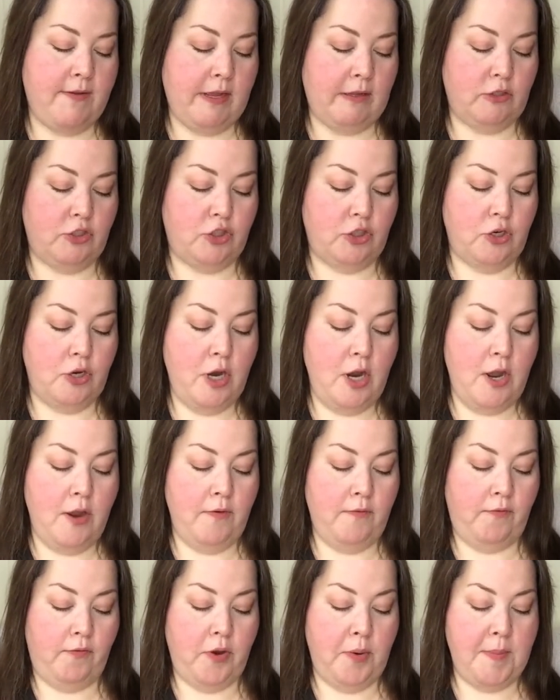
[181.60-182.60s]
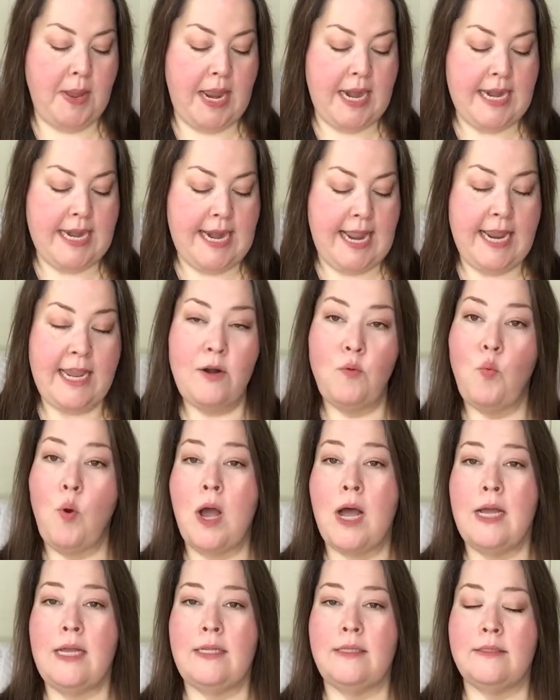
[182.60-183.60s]
voucher from
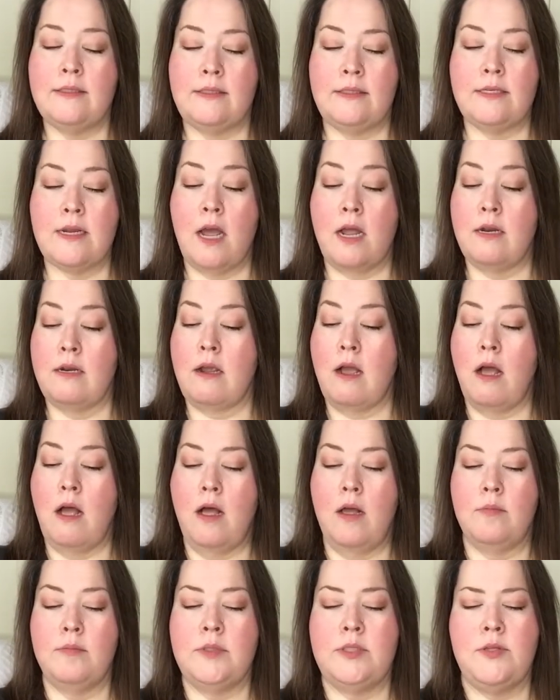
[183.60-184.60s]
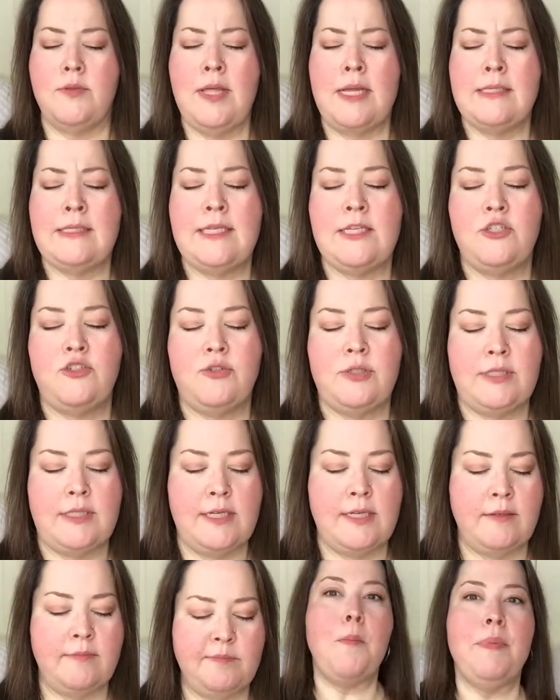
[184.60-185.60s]
nakedwines.com. So that's
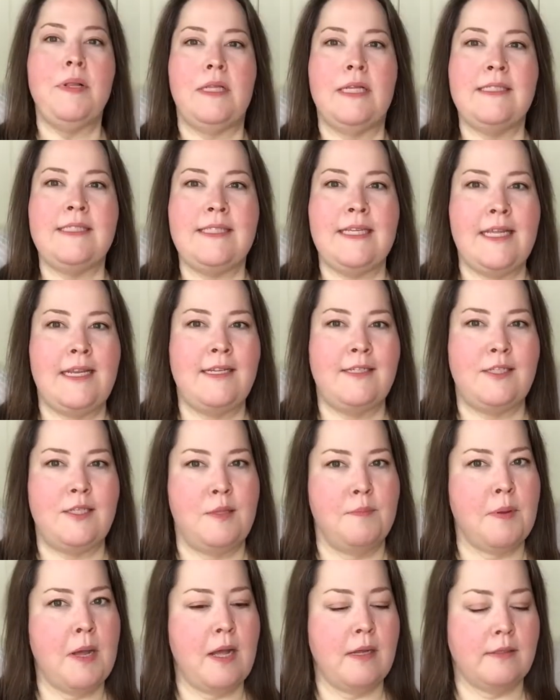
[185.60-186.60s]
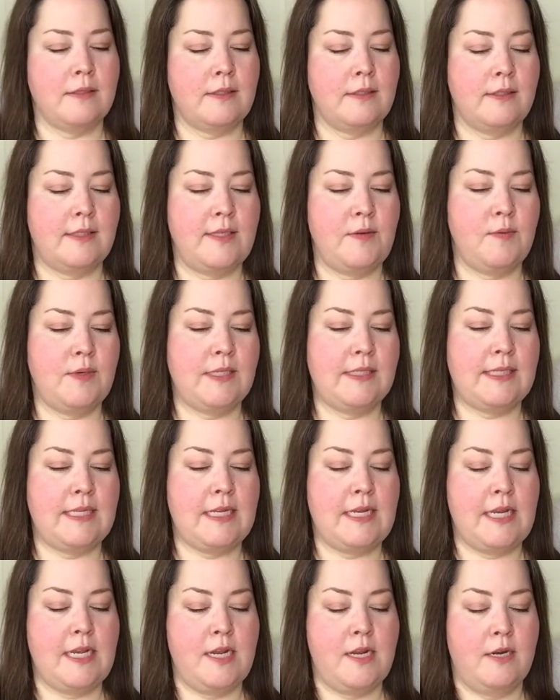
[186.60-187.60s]
interesting. But let's get into the box and see what is
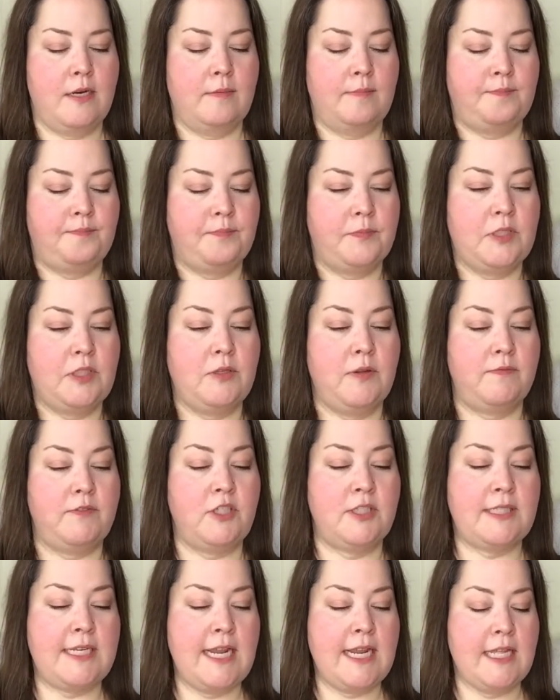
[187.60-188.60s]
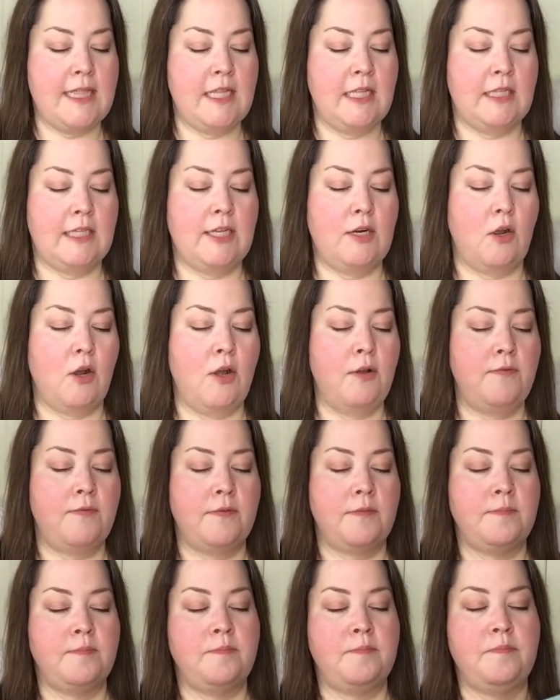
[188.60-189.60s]
in here. So I've just taken the lid
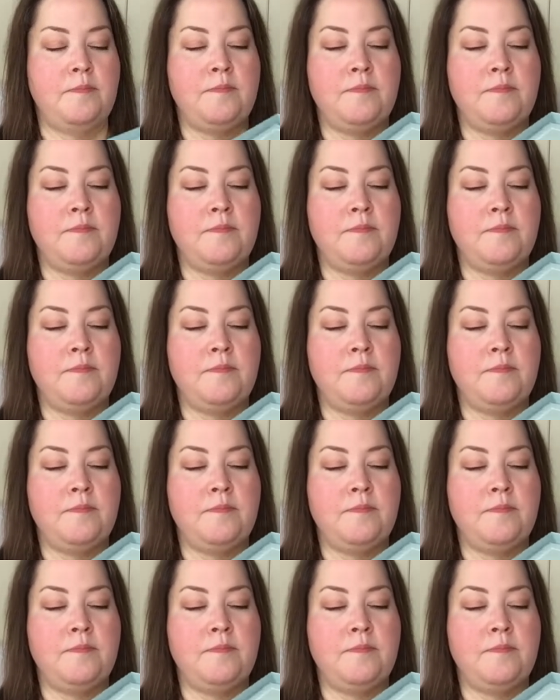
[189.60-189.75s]
off